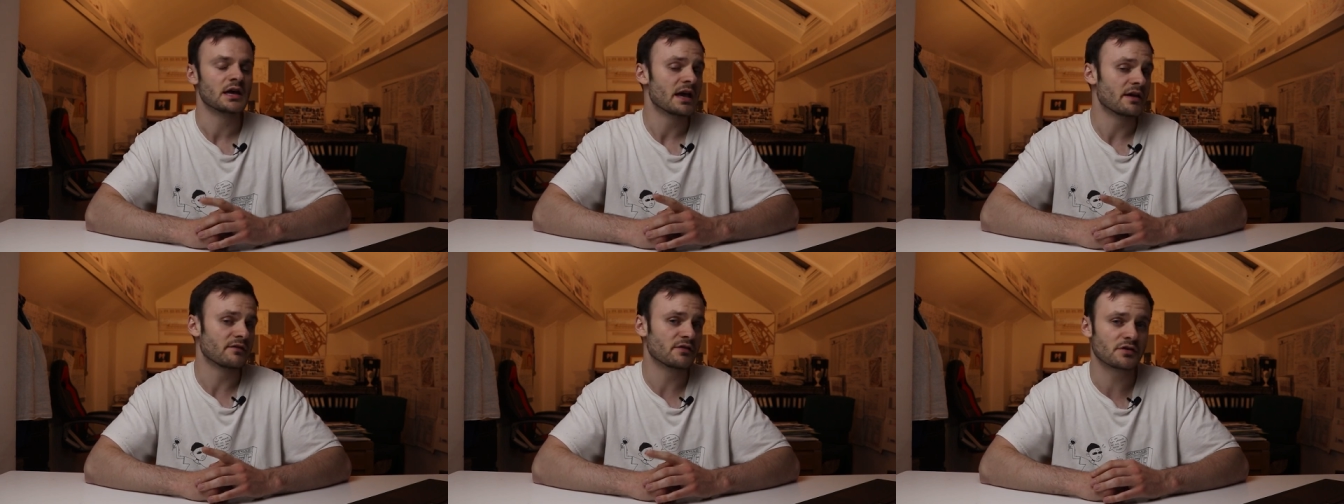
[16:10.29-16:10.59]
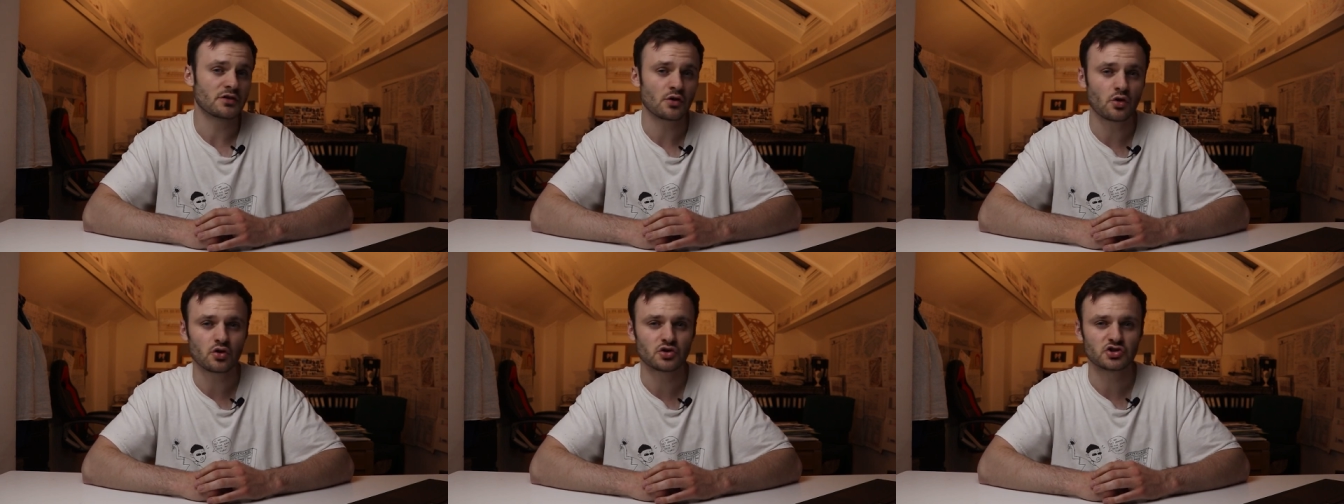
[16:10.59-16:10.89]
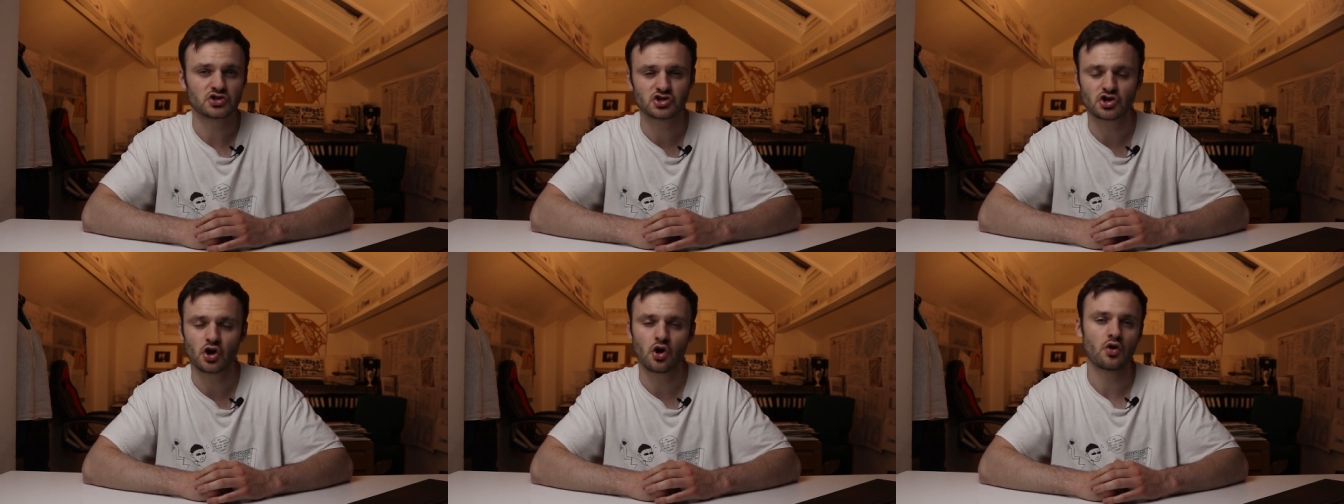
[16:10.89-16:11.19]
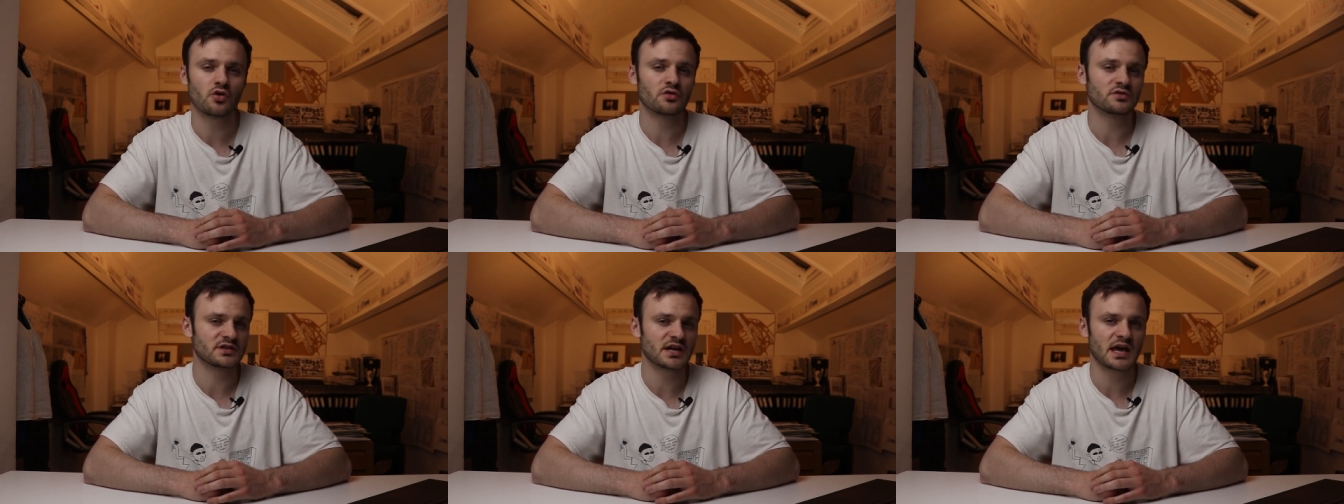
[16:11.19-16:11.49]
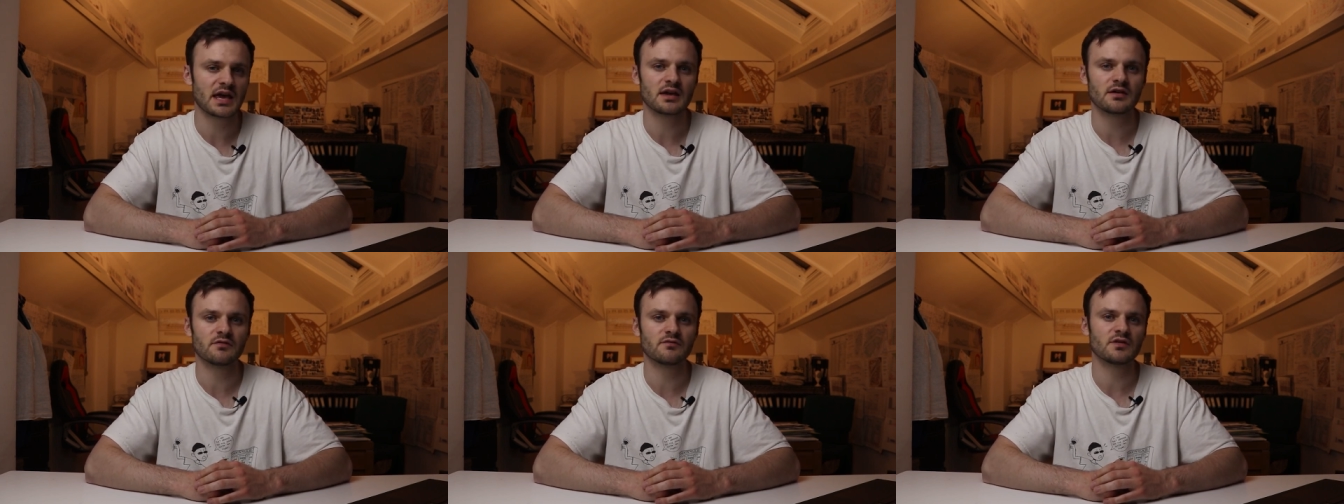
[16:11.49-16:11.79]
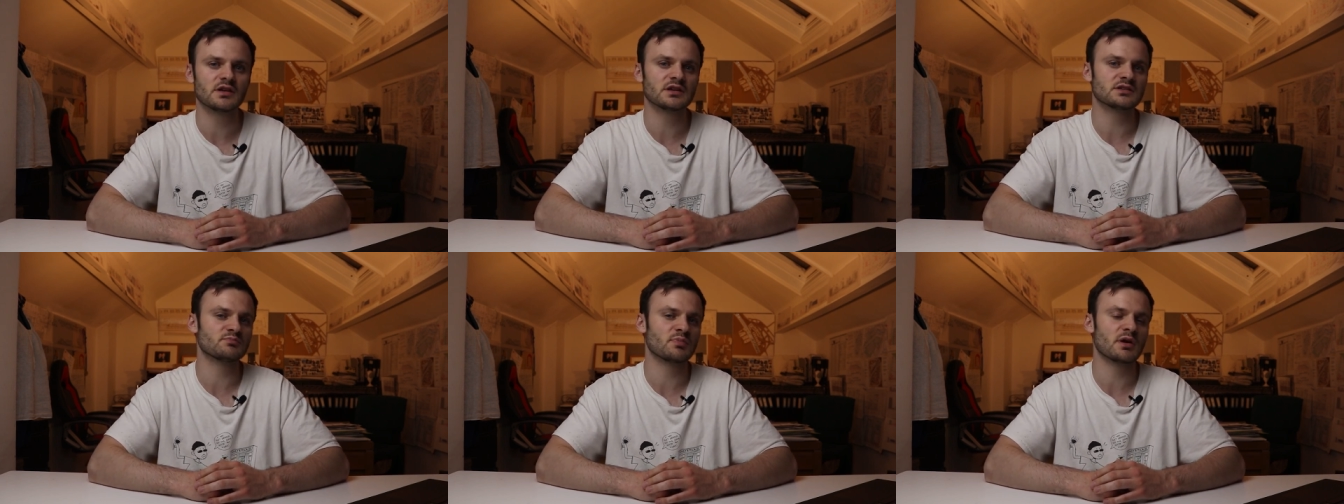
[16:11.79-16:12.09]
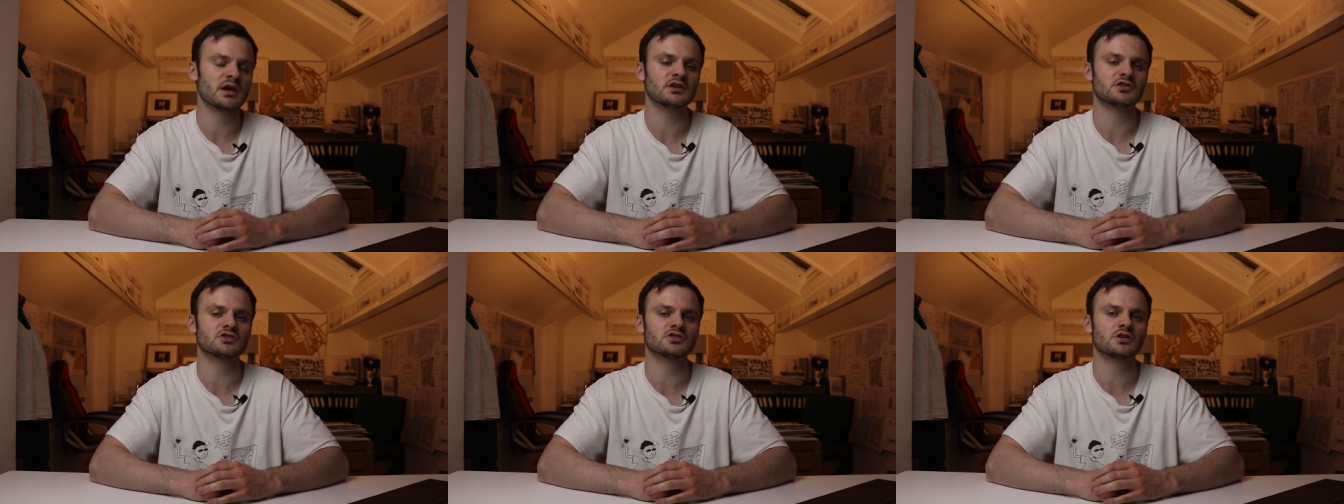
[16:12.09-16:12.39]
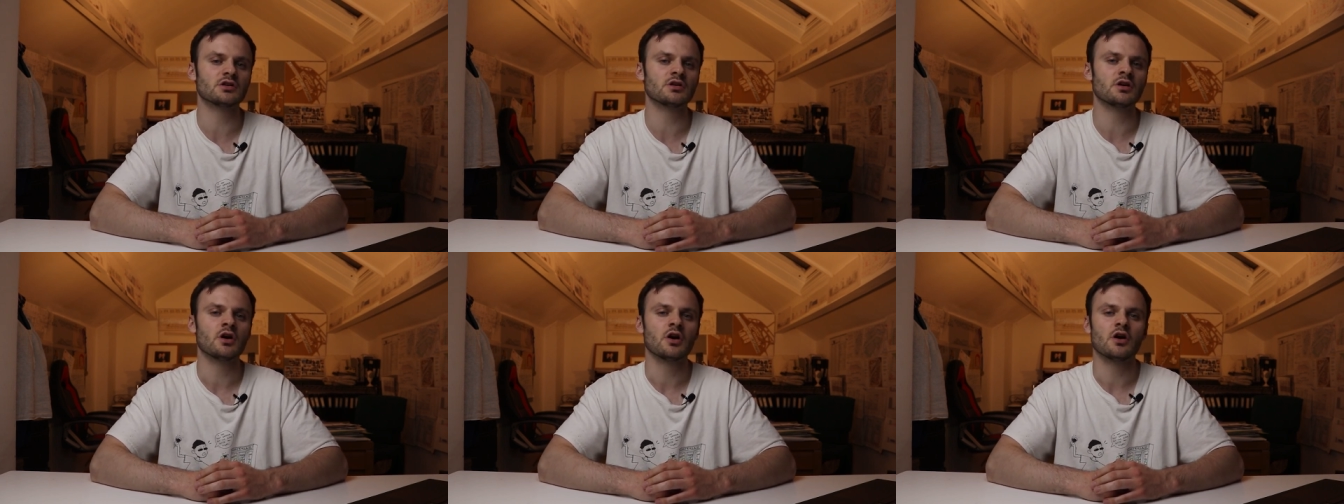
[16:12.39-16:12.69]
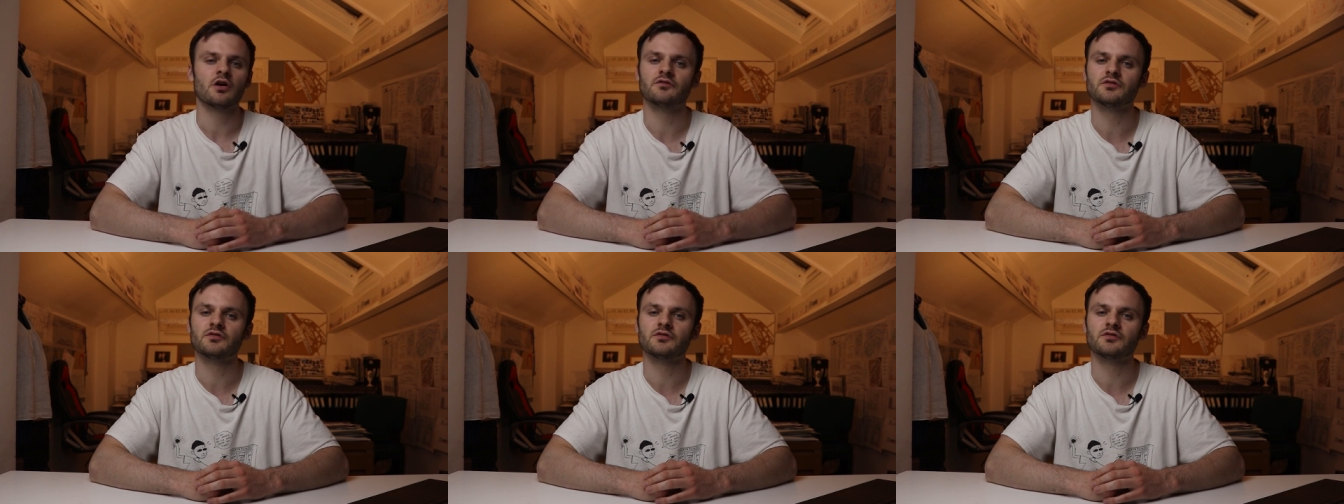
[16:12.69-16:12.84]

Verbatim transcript: If you thought Sean Davey's picture